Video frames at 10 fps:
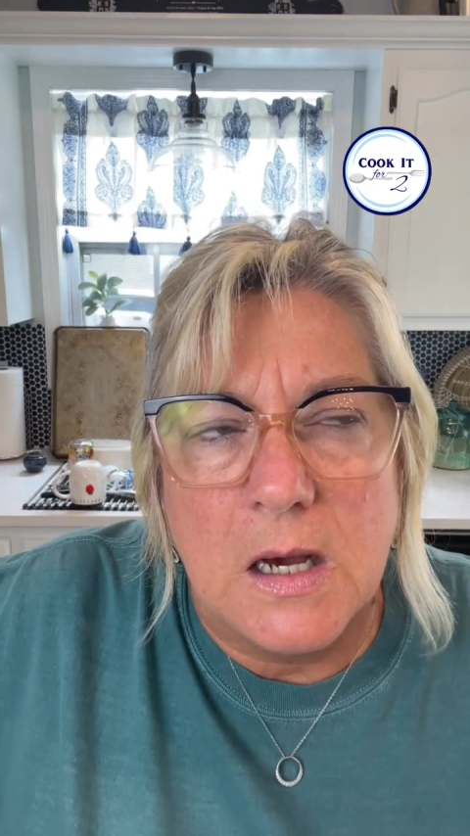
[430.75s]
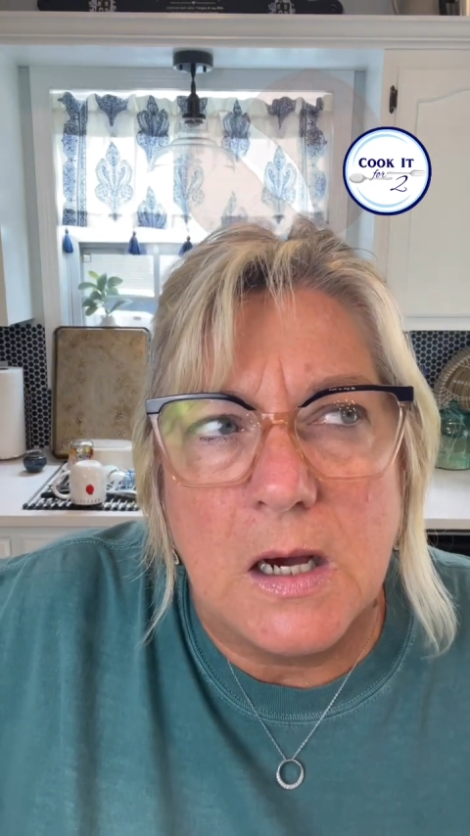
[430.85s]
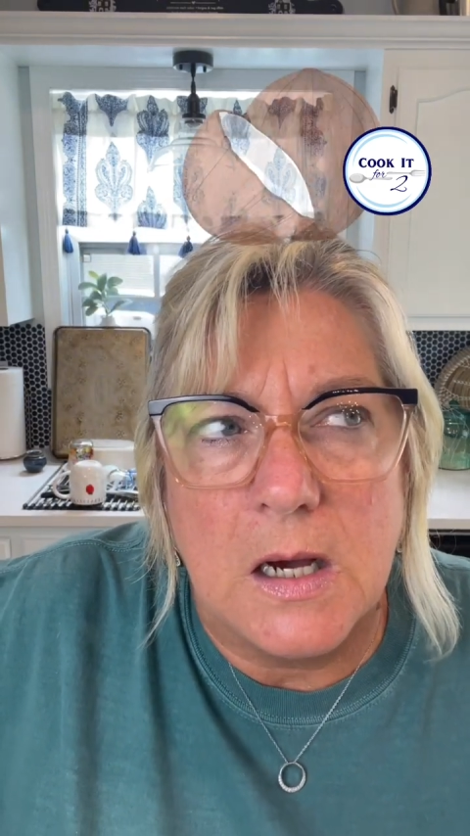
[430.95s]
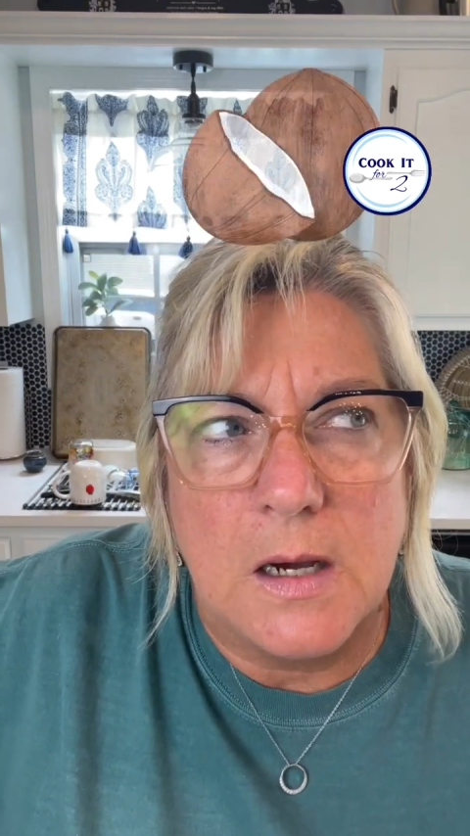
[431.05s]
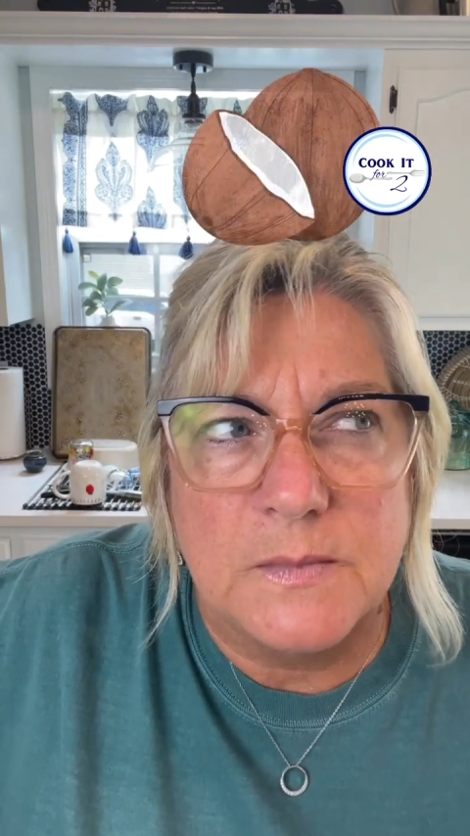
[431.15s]

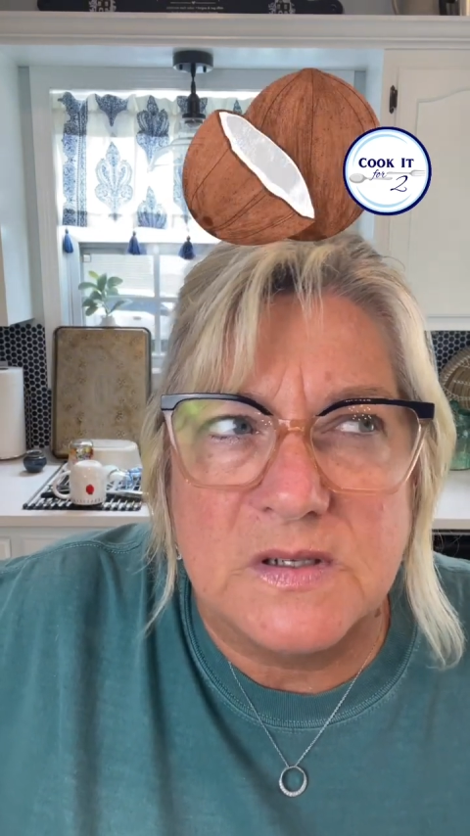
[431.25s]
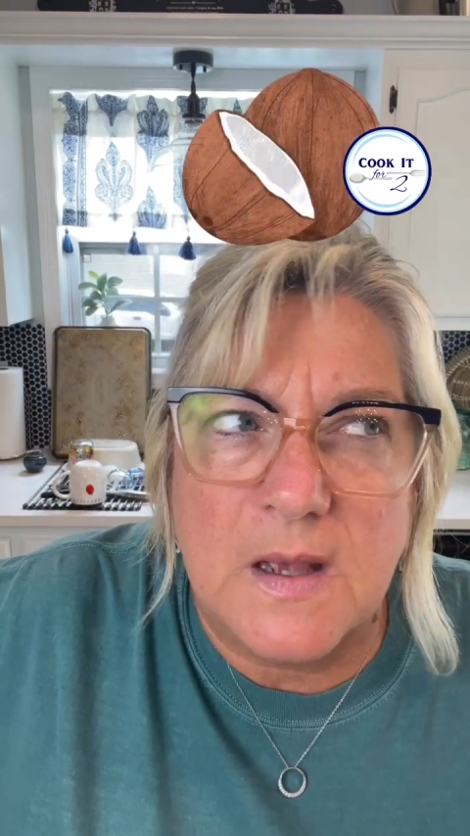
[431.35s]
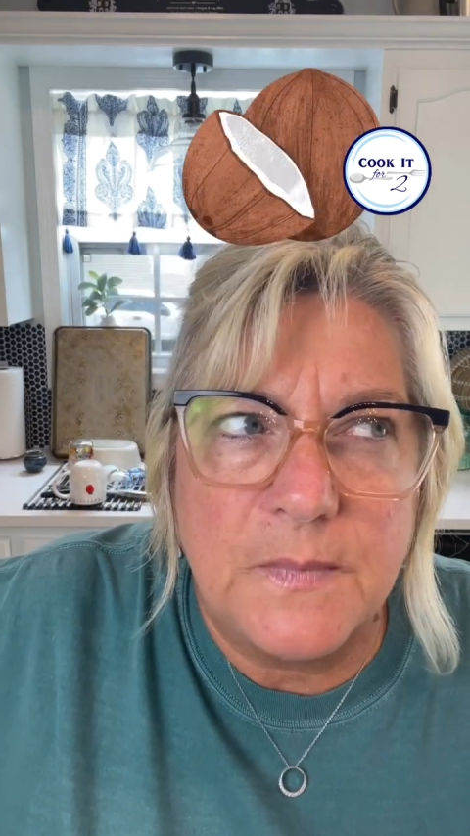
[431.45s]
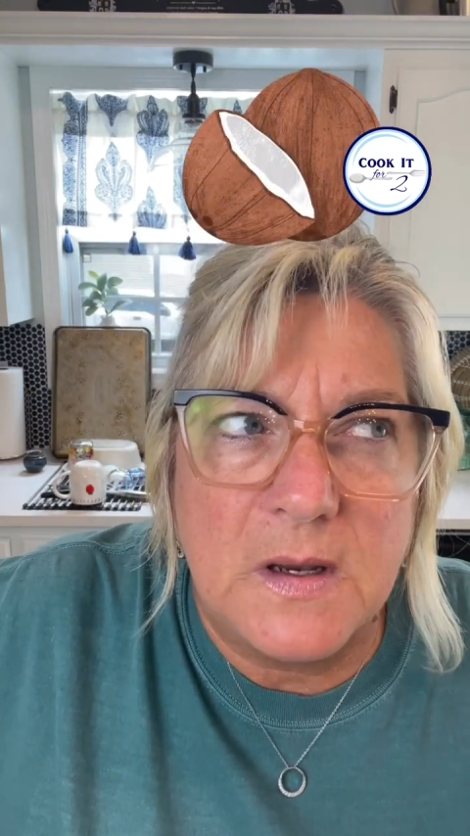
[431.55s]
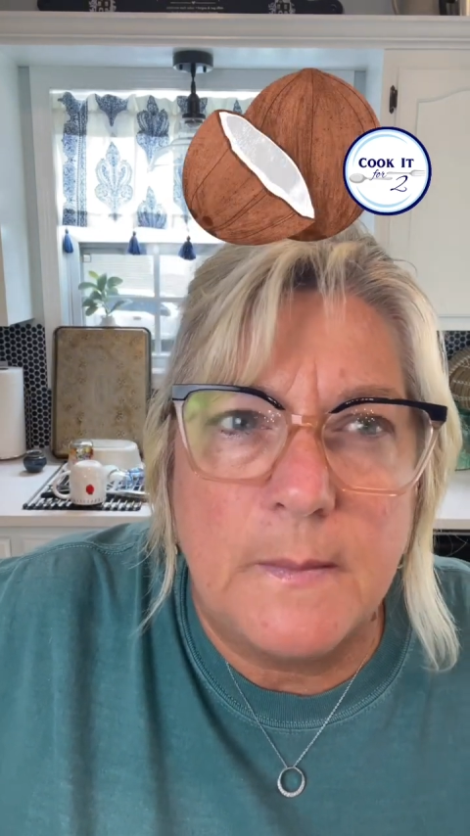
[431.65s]

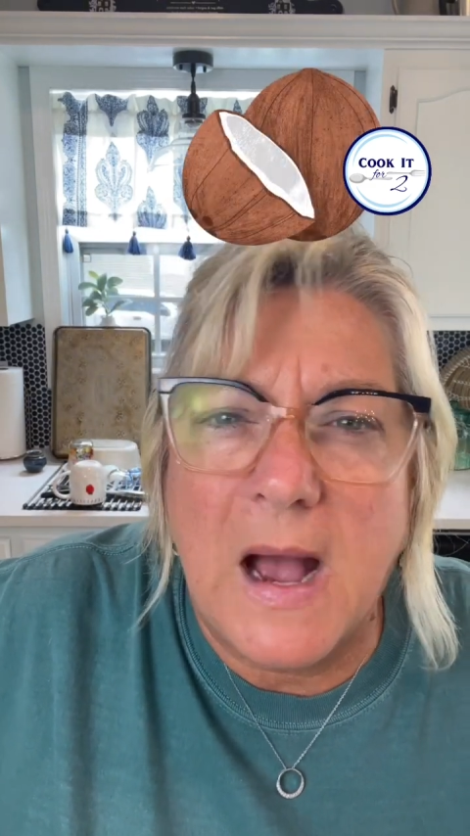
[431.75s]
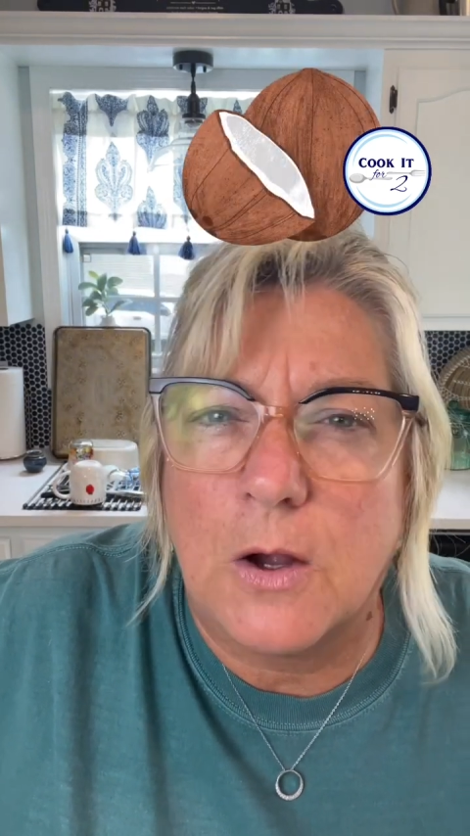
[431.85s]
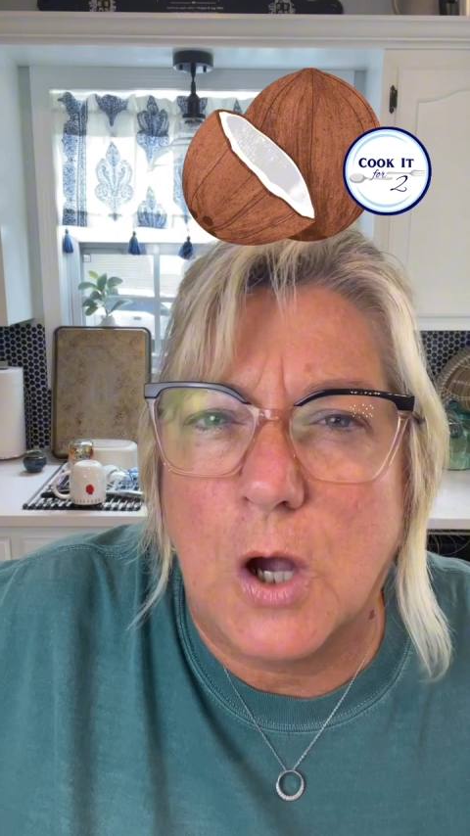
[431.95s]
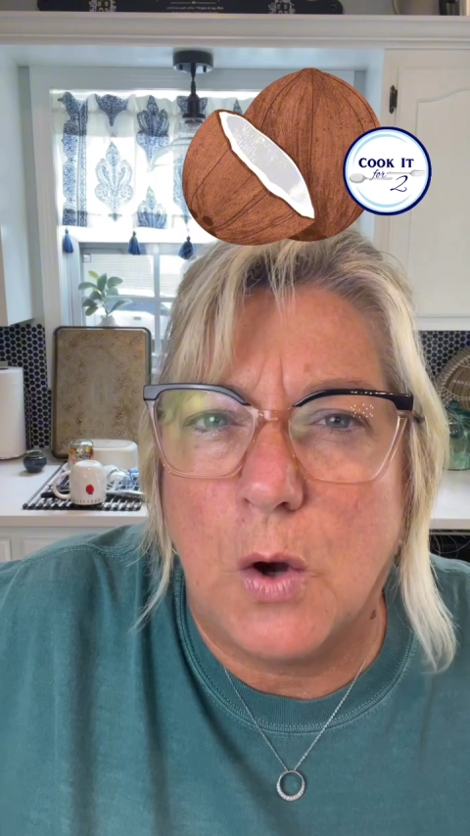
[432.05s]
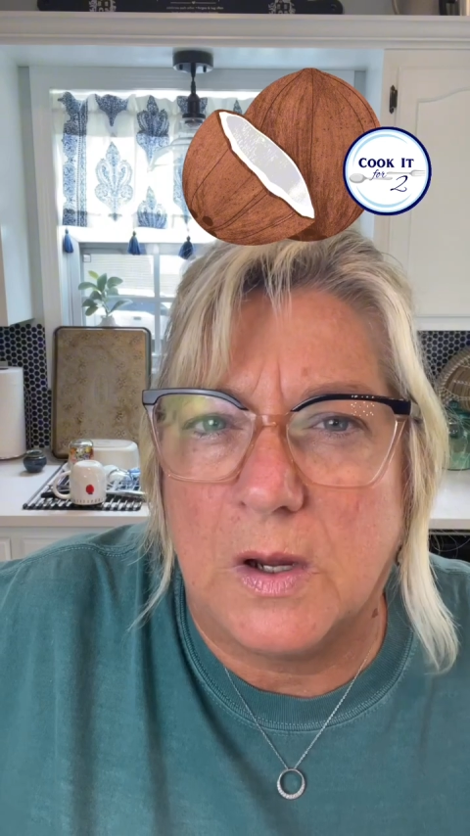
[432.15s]
Something about
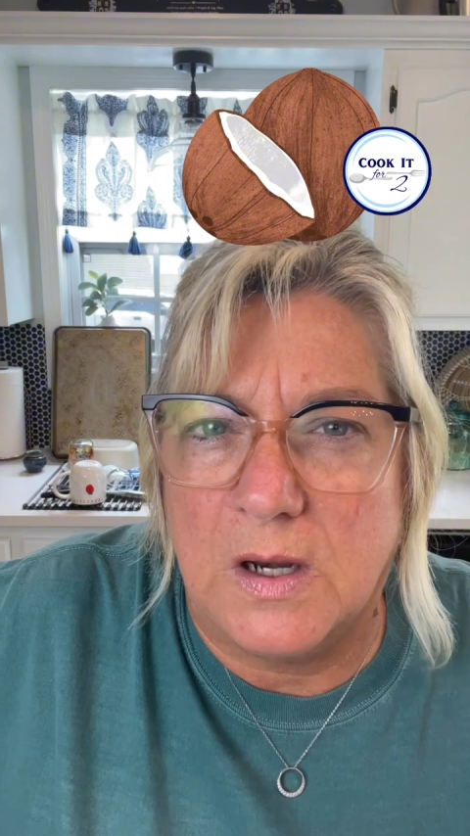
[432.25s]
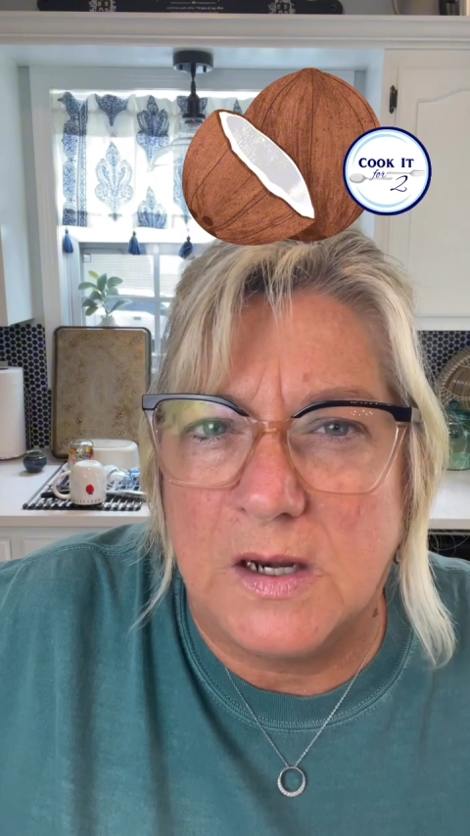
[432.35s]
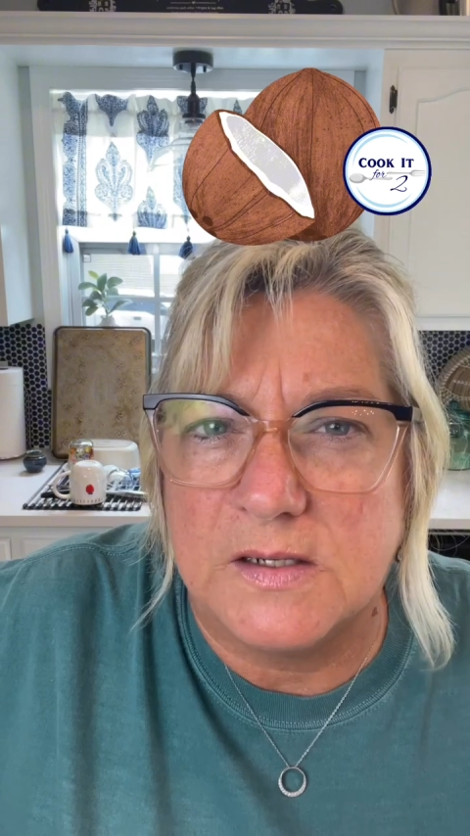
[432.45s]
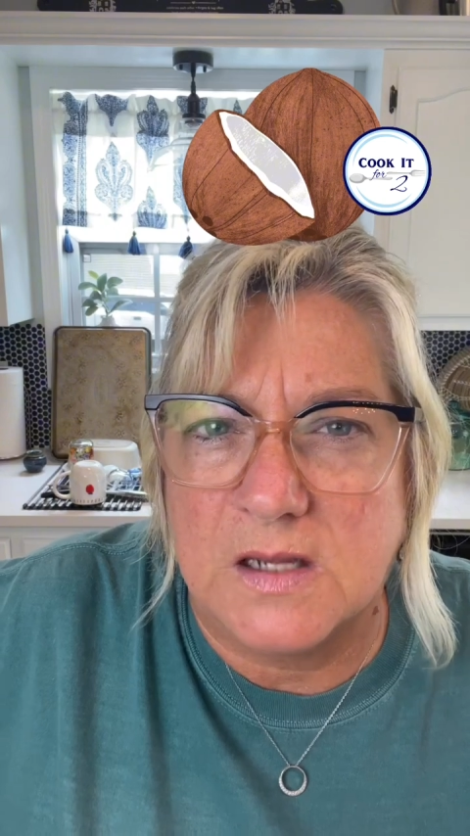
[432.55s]
coconut is